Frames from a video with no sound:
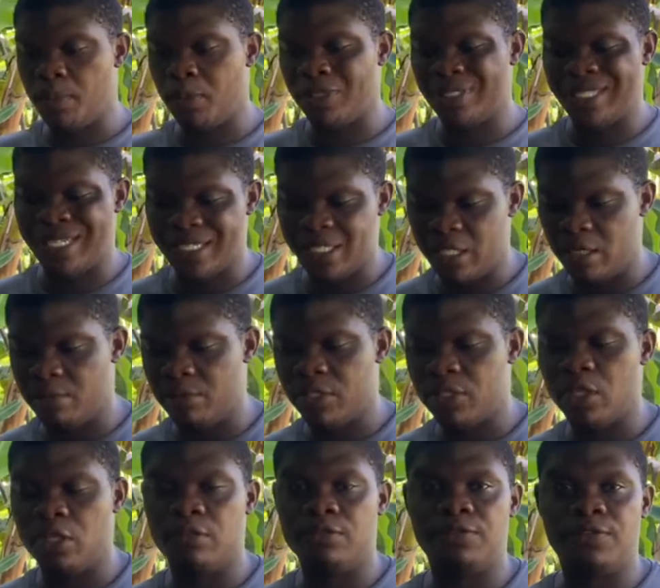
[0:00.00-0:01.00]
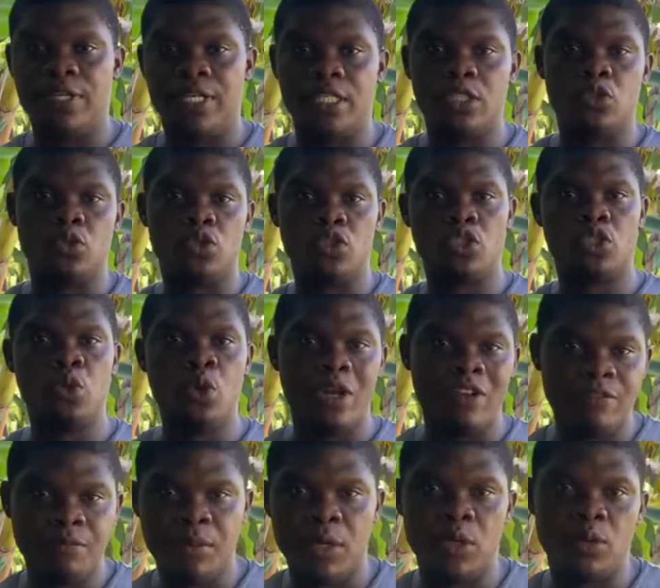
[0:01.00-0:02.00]
potassium sulfate to
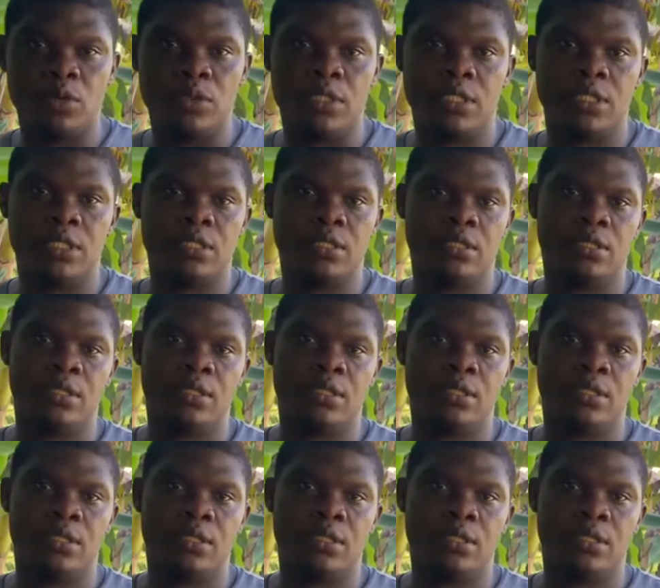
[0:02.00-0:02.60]
12 pounds.